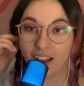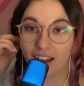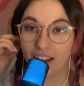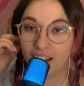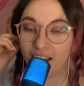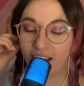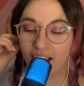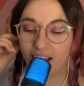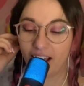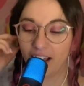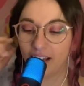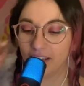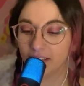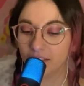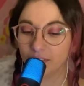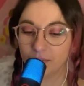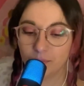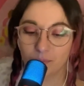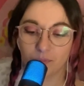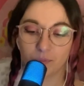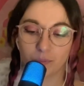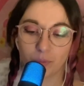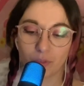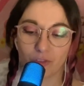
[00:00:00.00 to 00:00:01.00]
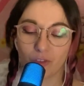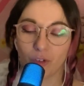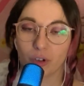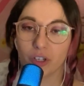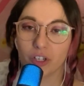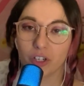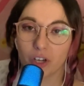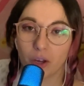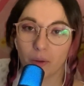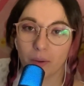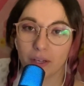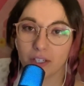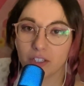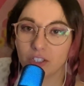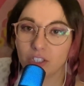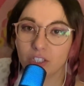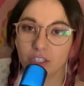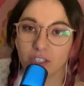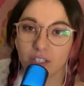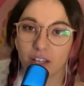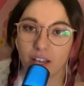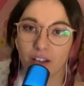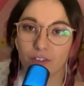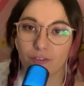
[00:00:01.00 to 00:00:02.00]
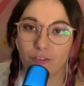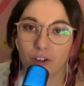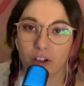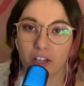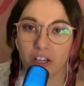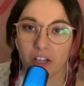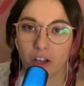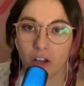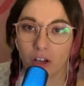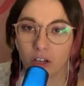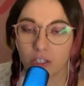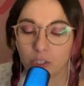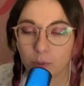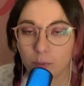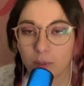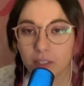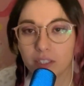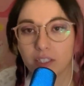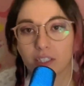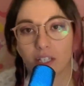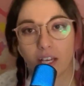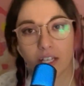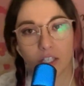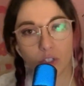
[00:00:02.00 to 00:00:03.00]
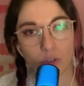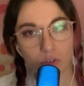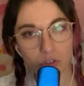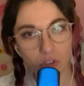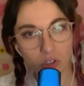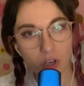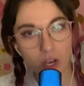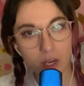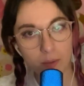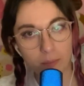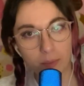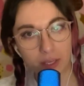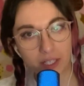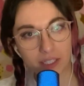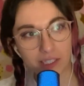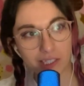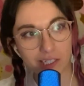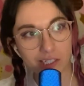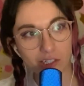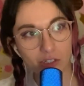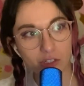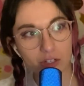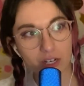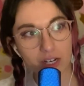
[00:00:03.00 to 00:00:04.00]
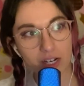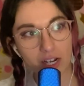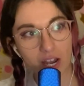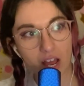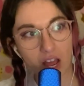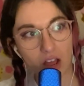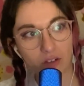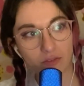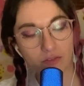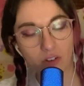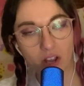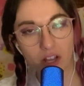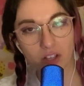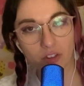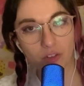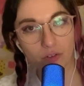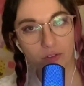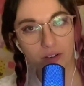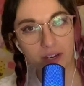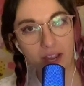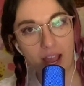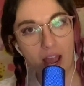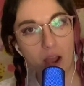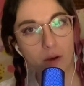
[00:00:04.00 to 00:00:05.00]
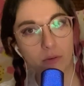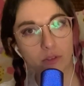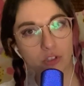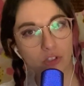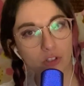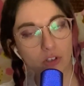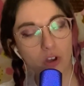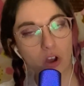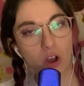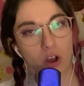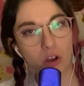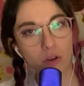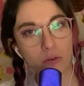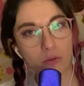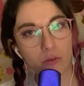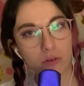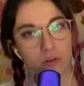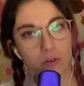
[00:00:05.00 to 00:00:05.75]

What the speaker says: And before you know it, she's like, her husband. It's like, your side piece literally left like 3 hours ago.